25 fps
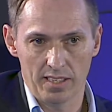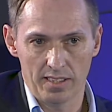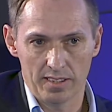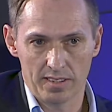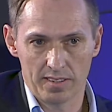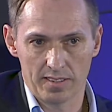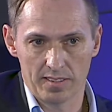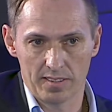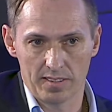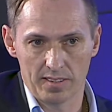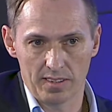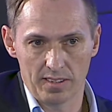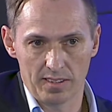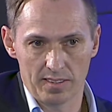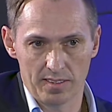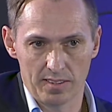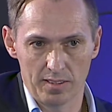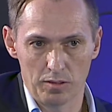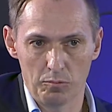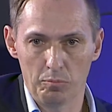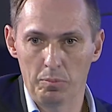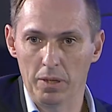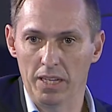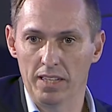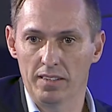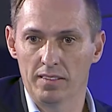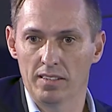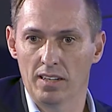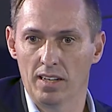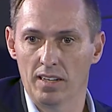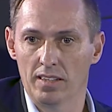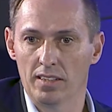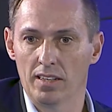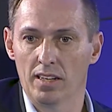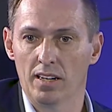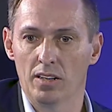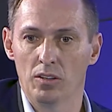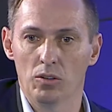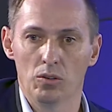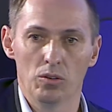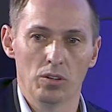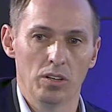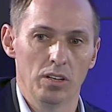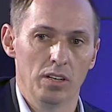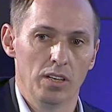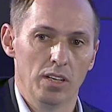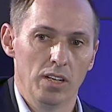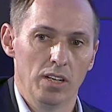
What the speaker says: It's in beta now.